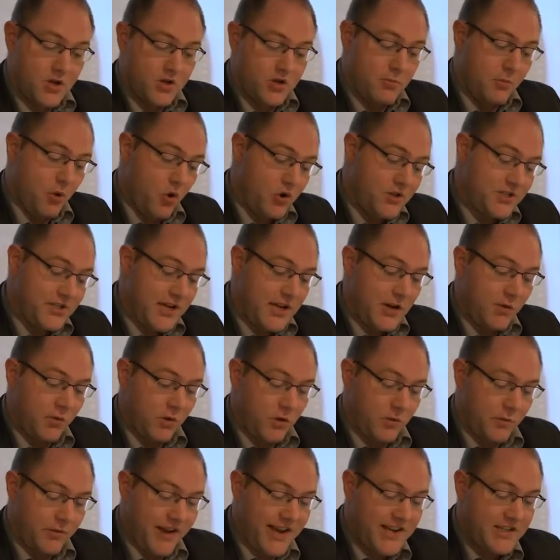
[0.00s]
The more
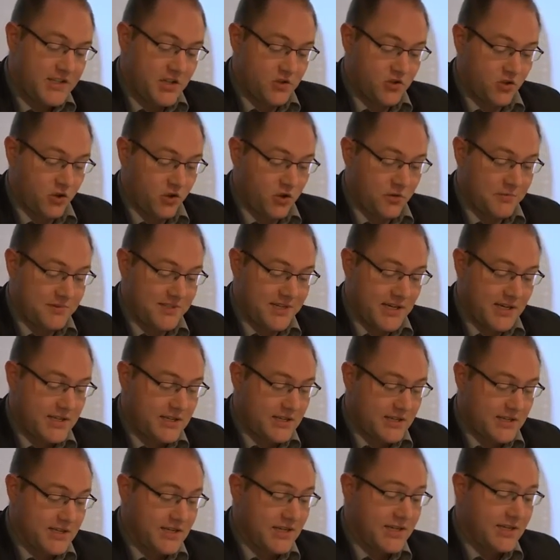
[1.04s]
general vital
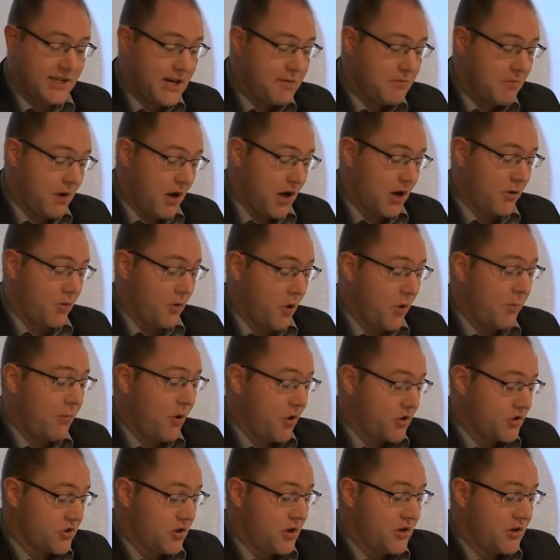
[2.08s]
circumstances in Denmark were
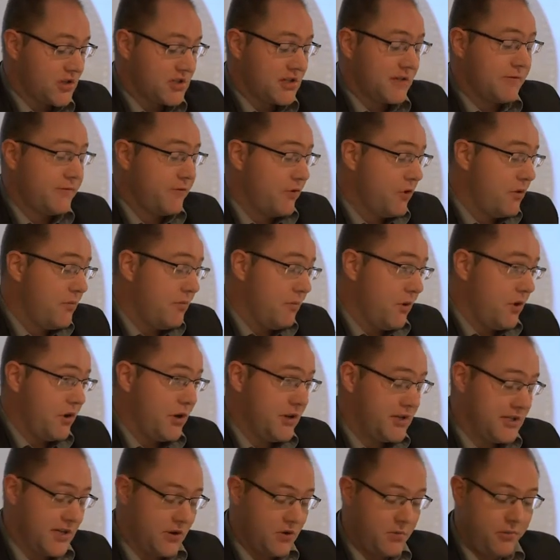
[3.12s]
amongst others a firm
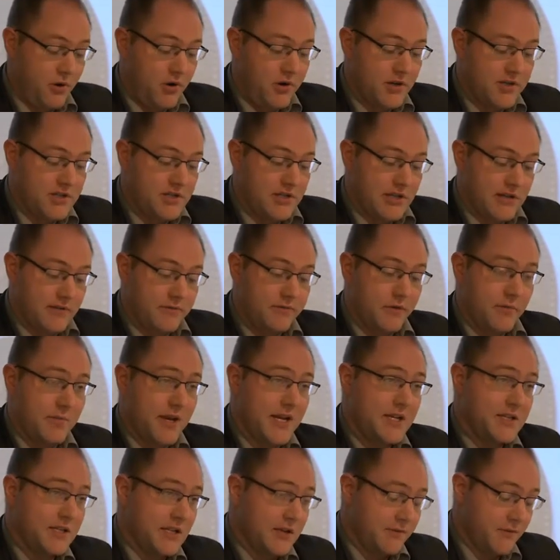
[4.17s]
monetary policy from
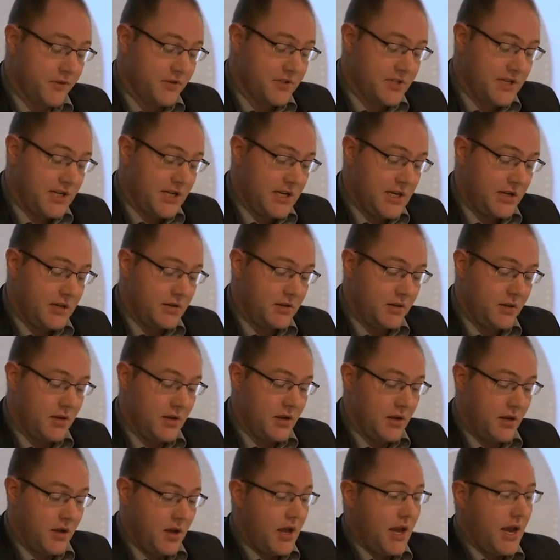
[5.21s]
1813
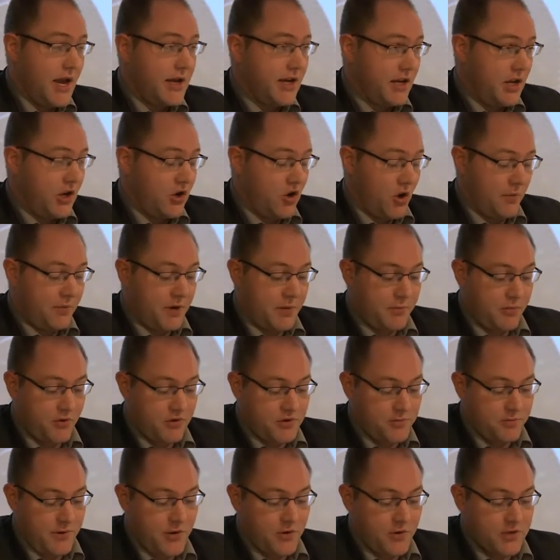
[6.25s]
and economic
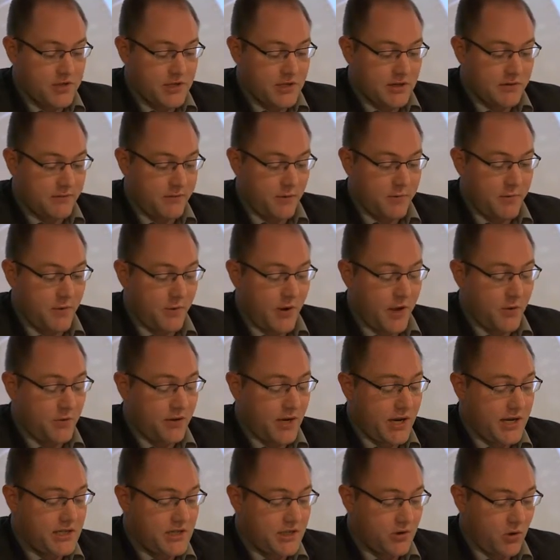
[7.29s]
prosperity from around
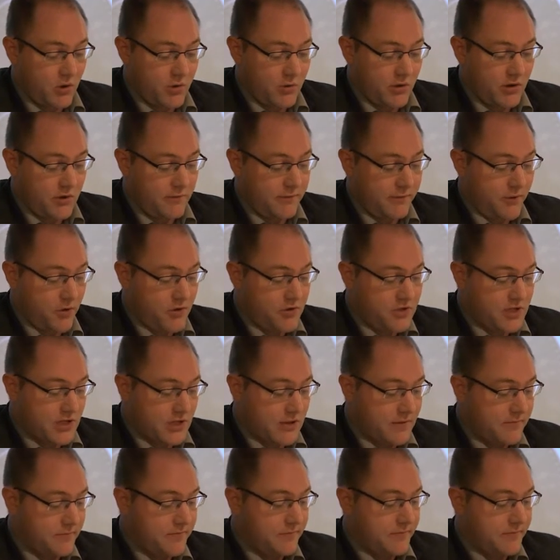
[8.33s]
1830.